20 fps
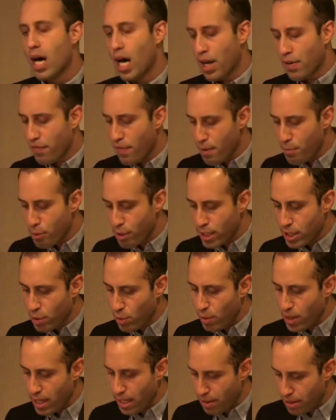On February
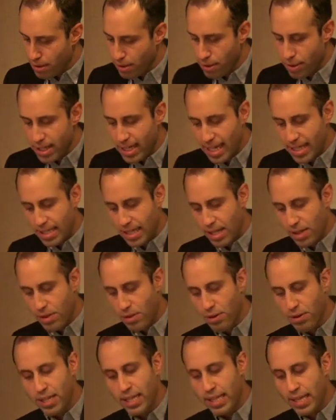23,
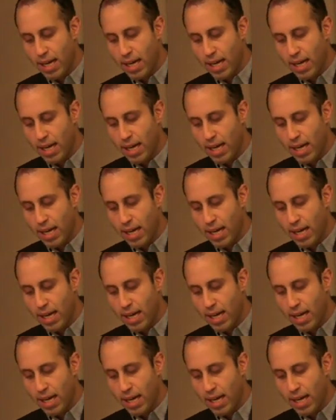1930,